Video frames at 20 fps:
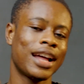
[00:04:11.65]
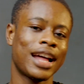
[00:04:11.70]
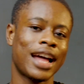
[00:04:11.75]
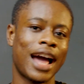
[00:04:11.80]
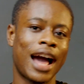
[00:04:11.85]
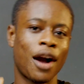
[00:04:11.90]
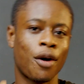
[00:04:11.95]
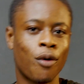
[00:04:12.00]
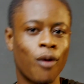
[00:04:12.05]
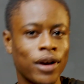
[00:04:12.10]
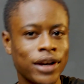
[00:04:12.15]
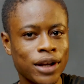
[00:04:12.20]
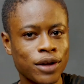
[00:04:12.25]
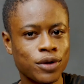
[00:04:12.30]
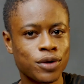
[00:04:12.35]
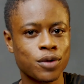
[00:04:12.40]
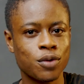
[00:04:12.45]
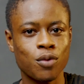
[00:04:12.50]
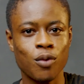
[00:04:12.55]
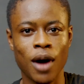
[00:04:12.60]

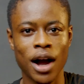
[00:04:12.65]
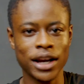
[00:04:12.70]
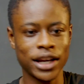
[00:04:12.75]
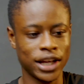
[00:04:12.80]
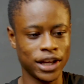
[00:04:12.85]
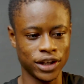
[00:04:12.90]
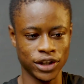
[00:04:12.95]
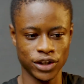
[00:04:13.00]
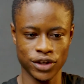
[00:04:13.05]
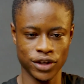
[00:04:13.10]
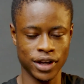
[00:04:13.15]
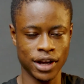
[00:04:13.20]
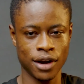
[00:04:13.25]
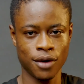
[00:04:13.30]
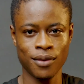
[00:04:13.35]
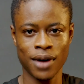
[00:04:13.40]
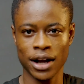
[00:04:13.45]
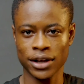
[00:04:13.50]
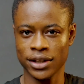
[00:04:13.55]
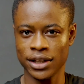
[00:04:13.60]
according to one engineer
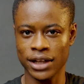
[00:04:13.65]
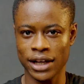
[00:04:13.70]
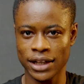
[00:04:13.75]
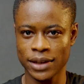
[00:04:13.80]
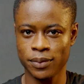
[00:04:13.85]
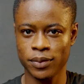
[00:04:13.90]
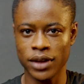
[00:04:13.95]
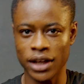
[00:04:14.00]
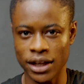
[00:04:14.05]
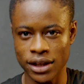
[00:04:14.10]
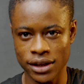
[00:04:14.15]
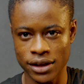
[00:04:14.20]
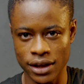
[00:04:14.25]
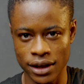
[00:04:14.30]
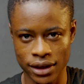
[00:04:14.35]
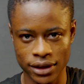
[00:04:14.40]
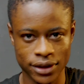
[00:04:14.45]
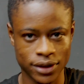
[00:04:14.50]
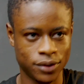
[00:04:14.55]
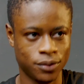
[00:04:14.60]
who actually explained
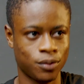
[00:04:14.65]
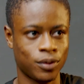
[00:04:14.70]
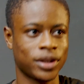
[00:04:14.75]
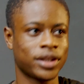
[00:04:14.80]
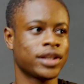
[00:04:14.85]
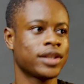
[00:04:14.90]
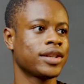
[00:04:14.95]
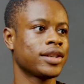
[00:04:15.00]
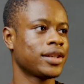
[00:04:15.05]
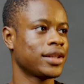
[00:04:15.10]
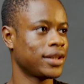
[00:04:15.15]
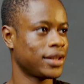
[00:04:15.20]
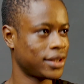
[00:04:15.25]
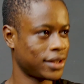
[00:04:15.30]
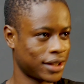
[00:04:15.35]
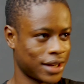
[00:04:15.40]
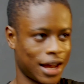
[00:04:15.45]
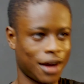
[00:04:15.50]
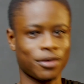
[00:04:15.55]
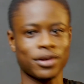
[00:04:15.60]
this,
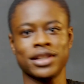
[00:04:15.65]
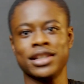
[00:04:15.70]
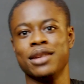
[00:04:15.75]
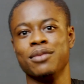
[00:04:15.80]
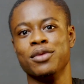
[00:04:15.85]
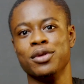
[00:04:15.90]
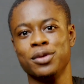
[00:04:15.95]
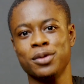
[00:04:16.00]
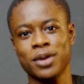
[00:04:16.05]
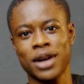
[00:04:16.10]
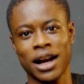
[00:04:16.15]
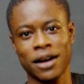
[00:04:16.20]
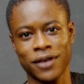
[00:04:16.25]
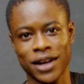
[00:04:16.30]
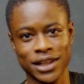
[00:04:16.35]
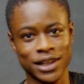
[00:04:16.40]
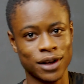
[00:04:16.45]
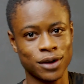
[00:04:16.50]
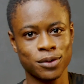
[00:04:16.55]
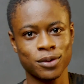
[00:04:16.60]
which I was able to have
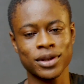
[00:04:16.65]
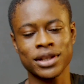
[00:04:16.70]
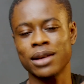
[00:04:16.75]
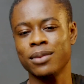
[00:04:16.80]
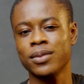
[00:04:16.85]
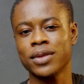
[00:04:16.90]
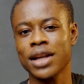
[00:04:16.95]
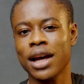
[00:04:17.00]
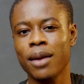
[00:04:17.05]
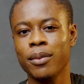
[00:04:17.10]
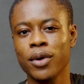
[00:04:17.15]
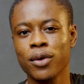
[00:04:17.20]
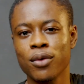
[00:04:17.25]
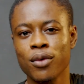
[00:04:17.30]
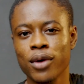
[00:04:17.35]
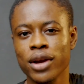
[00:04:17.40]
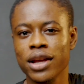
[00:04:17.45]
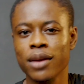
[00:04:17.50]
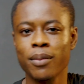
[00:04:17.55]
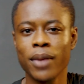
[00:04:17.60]
access to some time
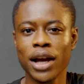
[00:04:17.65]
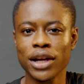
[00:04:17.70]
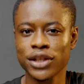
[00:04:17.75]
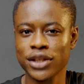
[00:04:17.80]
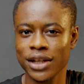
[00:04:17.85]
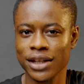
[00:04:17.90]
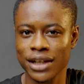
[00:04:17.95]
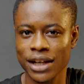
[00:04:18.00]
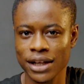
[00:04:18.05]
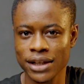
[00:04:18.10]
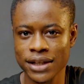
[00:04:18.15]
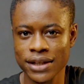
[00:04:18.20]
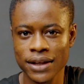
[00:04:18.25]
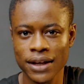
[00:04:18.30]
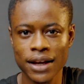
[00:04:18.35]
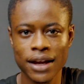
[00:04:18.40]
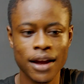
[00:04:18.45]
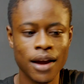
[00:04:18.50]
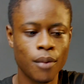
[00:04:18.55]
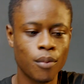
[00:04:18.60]
ago, he mentioned that
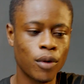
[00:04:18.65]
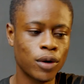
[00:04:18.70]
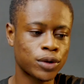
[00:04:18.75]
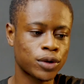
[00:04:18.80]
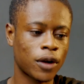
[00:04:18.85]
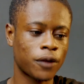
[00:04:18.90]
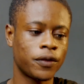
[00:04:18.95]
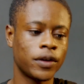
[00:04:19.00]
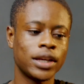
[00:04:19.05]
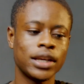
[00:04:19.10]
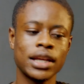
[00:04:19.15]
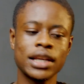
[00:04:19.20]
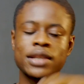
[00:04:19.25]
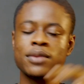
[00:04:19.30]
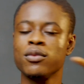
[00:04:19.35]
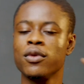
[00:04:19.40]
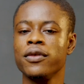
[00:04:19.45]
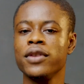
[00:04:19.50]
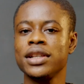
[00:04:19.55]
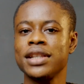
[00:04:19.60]
most often these
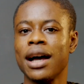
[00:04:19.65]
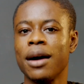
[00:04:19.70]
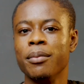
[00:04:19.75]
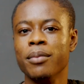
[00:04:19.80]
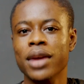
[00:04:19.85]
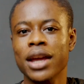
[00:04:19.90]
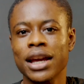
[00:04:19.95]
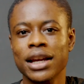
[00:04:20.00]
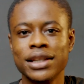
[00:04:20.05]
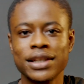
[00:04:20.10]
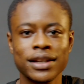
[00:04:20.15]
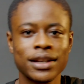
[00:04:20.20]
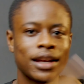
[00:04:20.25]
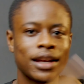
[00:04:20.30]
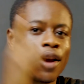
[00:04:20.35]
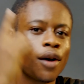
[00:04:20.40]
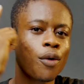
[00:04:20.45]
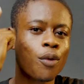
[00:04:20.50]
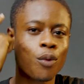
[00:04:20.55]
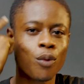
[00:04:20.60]
movies are made
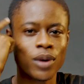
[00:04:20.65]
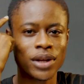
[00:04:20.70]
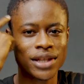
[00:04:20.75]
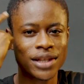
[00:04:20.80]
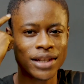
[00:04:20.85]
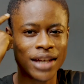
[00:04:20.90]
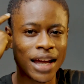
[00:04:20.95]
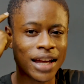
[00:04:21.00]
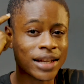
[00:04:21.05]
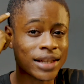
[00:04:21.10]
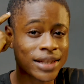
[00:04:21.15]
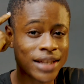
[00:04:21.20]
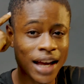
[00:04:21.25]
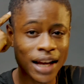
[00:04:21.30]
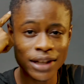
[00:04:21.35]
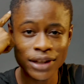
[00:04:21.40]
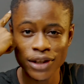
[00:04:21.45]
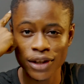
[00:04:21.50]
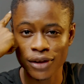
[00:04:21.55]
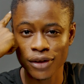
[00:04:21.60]
with the
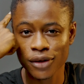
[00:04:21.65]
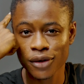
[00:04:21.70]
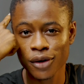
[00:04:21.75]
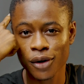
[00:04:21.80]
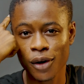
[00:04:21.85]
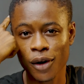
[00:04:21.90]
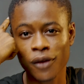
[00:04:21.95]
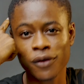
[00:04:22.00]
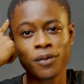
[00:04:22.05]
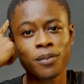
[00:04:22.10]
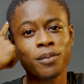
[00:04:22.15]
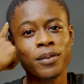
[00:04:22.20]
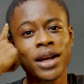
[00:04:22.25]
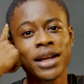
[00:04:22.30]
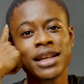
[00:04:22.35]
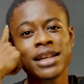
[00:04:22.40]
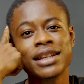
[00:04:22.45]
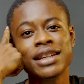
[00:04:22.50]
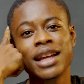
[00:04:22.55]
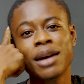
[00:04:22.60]
intention of
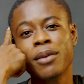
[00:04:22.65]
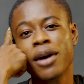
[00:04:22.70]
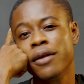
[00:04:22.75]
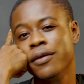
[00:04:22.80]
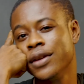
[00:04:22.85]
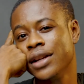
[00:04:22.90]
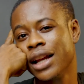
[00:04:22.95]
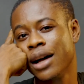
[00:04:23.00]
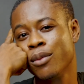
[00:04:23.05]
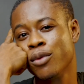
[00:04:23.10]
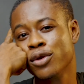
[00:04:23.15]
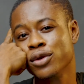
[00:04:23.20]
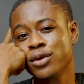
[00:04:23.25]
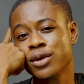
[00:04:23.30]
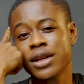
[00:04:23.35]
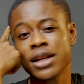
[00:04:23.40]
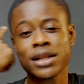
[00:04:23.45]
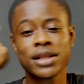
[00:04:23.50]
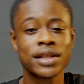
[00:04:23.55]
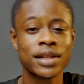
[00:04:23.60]
making them available
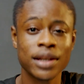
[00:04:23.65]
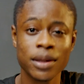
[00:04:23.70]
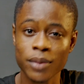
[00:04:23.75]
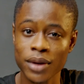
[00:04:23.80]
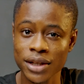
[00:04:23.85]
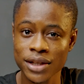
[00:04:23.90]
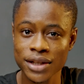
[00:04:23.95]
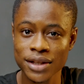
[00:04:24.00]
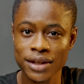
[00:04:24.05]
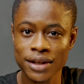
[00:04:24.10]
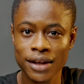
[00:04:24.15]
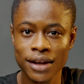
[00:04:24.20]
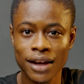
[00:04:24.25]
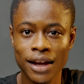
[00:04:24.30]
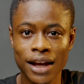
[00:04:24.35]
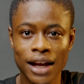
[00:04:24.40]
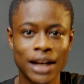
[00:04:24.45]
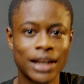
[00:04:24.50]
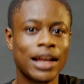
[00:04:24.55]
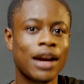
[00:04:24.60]
to the cinemas.
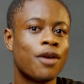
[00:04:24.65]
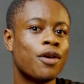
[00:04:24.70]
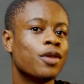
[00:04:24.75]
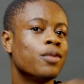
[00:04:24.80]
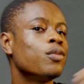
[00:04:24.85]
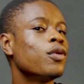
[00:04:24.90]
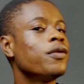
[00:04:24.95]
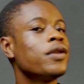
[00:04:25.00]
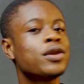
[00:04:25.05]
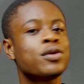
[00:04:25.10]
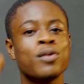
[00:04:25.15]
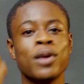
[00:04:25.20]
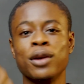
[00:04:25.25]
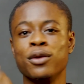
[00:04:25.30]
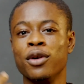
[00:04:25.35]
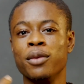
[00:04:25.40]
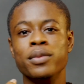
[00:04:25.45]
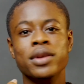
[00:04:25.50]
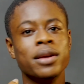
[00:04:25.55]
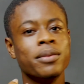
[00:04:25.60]
Earlier on, movies were
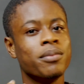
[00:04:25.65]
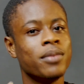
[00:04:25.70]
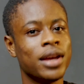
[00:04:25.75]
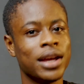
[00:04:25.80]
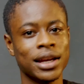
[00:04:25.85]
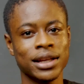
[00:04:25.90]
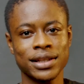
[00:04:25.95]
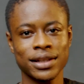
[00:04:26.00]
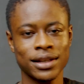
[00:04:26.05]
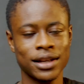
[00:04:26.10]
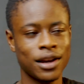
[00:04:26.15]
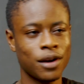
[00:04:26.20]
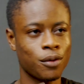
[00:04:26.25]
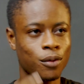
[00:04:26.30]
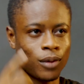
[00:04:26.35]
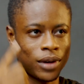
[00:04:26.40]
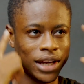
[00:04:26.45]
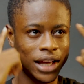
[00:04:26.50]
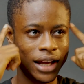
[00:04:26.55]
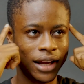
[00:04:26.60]
not being made
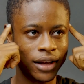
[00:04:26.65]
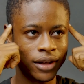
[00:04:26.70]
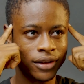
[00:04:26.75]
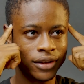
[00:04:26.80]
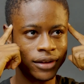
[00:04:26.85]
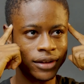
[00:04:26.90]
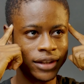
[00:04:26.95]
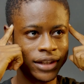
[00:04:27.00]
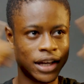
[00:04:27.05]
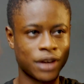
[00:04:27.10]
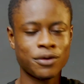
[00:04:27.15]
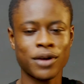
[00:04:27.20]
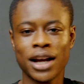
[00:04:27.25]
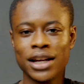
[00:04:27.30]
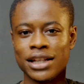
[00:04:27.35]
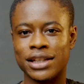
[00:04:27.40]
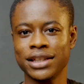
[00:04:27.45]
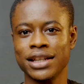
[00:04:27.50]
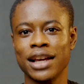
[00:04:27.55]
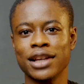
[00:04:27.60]
with the
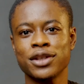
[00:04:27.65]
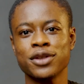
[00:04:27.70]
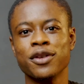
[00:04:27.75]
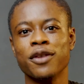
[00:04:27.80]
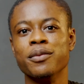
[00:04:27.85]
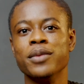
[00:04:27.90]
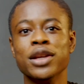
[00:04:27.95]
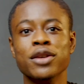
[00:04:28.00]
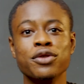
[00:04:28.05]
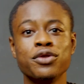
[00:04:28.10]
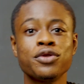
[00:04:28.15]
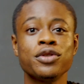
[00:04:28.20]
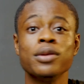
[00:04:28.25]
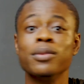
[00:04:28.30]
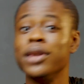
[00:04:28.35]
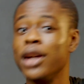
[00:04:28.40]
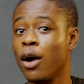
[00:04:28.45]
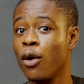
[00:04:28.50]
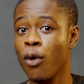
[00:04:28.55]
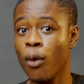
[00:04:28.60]
general intention of being
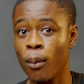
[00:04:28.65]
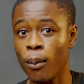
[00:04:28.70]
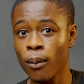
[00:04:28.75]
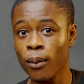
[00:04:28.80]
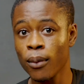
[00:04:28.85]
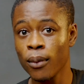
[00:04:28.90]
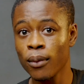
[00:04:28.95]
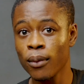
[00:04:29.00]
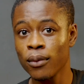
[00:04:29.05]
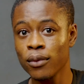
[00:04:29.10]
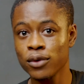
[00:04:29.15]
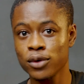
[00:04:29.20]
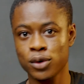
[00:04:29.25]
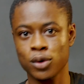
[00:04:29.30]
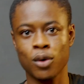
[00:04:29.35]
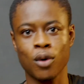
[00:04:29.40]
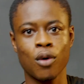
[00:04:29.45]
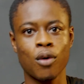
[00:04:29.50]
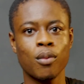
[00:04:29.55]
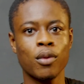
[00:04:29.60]
streamed at home.
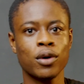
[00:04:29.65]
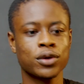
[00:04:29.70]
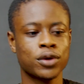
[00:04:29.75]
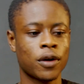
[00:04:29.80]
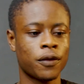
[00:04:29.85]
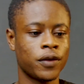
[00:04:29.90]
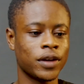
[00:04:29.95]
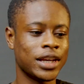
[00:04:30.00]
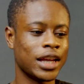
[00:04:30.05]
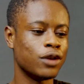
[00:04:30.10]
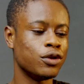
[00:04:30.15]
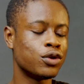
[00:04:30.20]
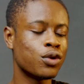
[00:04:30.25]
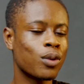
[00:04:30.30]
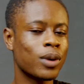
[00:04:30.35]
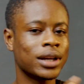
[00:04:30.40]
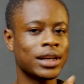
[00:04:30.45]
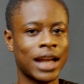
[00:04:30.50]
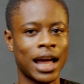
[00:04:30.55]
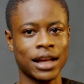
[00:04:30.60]
So most often they
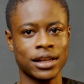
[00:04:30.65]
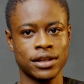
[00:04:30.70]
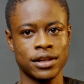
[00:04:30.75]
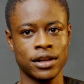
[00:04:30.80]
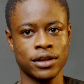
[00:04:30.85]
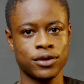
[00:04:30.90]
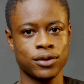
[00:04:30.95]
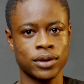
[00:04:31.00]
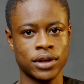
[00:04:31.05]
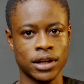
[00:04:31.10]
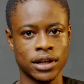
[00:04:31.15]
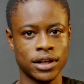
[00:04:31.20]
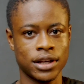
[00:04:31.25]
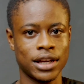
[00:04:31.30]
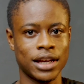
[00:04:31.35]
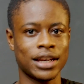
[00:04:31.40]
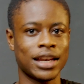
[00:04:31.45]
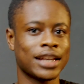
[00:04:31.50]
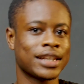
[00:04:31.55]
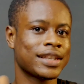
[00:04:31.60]
do it like this so that
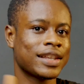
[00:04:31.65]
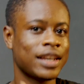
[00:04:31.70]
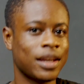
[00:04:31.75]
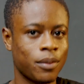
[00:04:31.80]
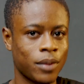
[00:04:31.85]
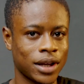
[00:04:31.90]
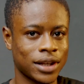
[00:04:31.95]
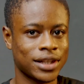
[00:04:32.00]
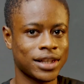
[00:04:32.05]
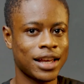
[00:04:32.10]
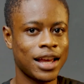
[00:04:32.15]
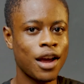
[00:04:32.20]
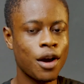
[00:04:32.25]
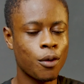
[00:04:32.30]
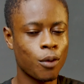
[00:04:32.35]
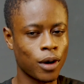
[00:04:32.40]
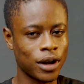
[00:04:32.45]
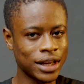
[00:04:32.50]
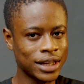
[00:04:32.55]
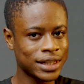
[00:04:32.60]
in the cinemas,
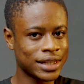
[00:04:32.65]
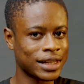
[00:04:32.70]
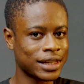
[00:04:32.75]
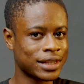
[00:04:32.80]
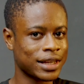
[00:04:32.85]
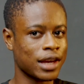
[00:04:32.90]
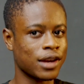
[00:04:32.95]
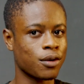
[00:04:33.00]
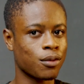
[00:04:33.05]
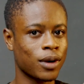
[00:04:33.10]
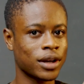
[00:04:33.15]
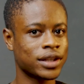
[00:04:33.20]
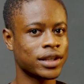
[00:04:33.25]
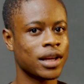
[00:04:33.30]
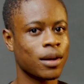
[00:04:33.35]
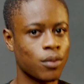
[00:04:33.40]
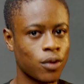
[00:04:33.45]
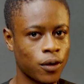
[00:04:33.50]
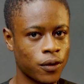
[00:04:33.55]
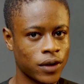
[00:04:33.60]
when you sit and you watch
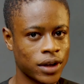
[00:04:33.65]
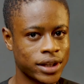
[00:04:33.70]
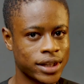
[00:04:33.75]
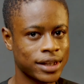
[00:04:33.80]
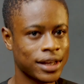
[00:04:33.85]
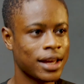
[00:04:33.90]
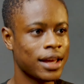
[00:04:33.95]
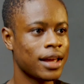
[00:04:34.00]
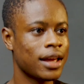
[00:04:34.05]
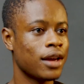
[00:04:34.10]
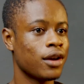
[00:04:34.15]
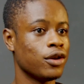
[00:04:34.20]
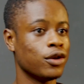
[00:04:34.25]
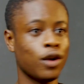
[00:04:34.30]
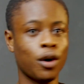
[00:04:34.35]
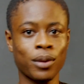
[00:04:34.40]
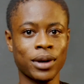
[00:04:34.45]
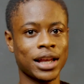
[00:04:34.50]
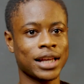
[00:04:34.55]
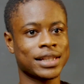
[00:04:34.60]
the movies, you
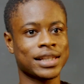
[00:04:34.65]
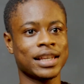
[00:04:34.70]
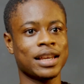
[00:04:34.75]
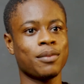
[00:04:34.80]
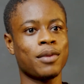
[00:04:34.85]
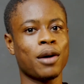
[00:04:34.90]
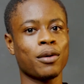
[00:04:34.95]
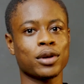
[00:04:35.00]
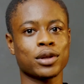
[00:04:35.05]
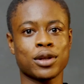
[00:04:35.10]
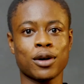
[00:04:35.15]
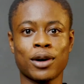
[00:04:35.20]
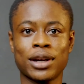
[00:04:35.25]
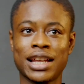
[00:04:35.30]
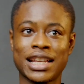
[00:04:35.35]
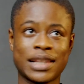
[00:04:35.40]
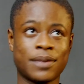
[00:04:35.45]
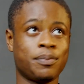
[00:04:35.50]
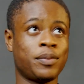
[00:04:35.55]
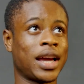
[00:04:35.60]
know, with the cinema, with all
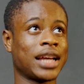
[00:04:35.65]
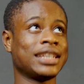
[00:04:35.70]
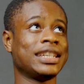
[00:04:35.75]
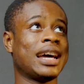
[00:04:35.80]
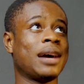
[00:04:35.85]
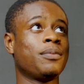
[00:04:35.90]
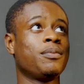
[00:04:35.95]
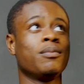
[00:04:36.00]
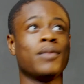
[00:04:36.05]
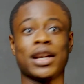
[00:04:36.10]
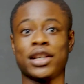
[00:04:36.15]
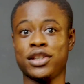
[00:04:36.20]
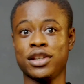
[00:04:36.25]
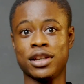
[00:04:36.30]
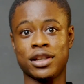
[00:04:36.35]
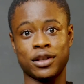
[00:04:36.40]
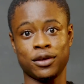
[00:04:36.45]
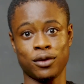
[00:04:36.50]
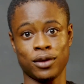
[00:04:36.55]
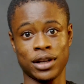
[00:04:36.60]
the spec'd up
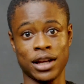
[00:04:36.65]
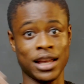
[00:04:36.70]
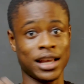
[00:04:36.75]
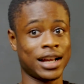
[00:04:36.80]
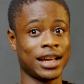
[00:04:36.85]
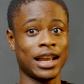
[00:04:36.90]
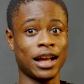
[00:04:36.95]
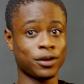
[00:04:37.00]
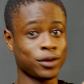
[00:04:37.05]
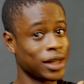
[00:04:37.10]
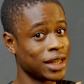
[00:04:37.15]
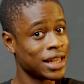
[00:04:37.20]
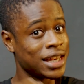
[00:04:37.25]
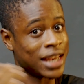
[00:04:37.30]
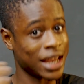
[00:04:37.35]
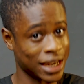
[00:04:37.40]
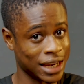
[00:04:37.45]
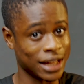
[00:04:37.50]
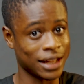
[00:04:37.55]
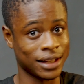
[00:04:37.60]
machines and all that, you can actually
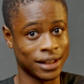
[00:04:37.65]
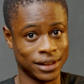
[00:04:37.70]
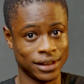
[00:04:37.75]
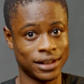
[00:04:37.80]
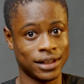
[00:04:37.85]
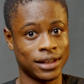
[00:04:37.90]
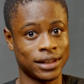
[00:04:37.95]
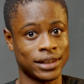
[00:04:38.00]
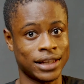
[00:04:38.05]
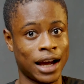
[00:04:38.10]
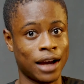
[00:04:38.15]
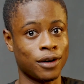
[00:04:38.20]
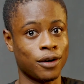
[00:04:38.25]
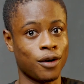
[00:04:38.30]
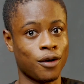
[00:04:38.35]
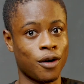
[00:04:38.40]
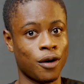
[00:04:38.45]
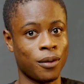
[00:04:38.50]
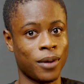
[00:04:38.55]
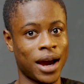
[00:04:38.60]
hear the
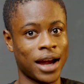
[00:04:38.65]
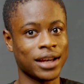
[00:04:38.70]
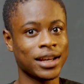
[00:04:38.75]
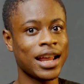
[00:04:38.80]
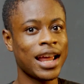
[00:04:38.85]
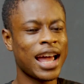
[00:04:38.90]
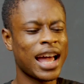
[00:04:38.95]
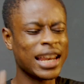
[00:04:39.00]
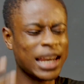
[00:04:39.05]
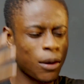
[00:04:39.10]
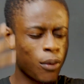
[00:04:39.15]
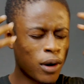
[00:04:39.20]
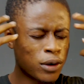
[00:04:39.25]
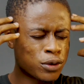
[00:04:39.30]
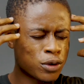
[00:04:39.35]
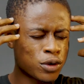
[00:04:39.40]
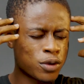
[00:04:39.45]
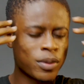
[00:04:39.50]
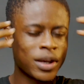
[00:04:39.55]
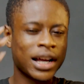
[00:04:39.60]
dialogue all right. And they
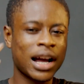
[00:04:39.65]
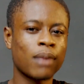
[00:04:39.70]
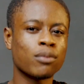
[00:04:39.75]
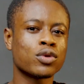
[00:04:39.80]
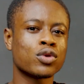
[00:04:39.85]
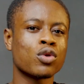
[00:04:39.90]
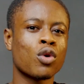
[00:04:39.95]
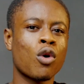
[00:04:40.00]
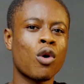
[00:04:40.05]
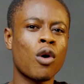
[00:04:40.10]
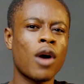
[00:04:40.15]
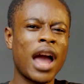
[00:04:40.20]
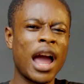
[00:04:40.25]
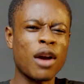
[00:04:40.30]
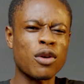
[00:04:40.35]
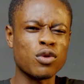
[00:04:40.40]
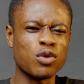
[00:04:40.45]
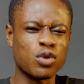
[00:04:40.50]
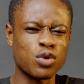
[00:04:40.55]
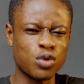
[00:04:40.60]
want you to become so
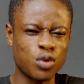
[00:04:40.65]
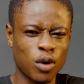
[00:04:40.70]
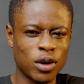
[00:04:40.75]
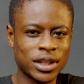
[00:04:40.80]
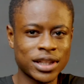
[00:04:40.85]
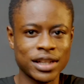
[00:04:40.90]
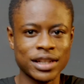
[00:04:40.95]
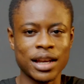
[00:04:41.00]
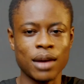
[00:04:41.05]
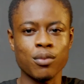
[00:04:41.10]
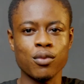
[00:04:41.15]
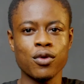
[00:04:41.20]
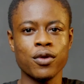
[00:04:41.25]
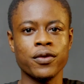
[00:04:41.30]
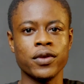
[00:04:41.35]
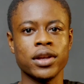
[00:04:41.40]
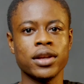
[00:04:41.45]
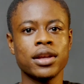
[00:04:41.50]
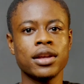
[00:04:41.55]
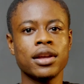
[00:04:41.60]
engrossed in the
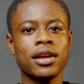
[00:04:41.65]
movie,